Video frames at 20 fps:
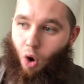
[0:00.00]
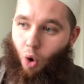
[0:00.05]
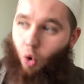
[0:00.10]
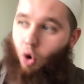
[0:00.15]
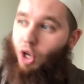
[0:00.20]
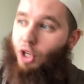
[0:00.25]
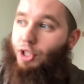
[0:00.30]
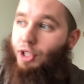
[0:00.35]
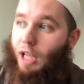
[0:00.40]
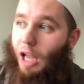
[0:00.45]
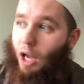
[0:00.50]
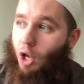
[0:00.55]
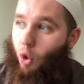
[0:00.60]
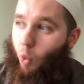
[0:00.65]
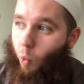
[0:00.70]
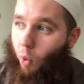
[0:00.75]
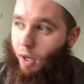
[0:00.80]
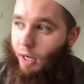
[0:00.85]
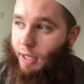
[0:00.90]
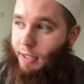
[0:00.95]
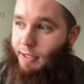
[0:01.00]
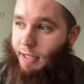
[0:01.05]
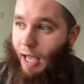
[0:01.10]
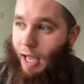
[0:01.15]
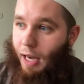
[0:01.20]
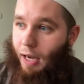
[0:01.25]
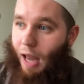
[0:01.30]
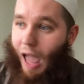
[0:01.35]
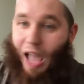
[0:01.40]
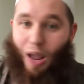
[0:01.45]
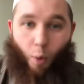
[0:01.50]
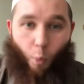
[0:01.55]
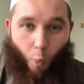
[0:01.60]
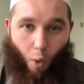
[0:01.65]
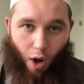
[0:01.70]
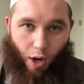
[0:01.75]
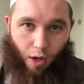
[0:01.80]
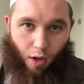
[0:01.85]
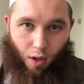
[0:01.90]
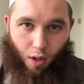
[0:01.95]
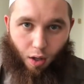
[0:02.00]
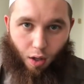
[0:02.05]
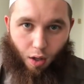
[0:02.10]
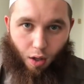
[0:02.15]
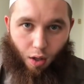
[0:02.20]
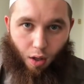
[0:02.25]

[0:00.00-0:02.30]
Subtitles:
on a scale of 1 to 10, a 1,